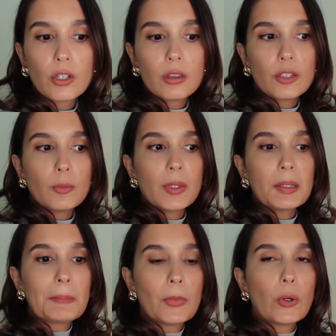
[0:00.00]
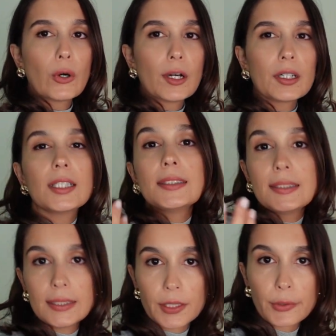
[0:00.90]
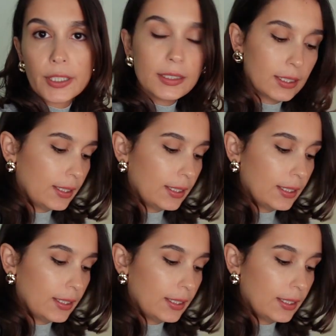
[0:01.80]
a little bit more considerate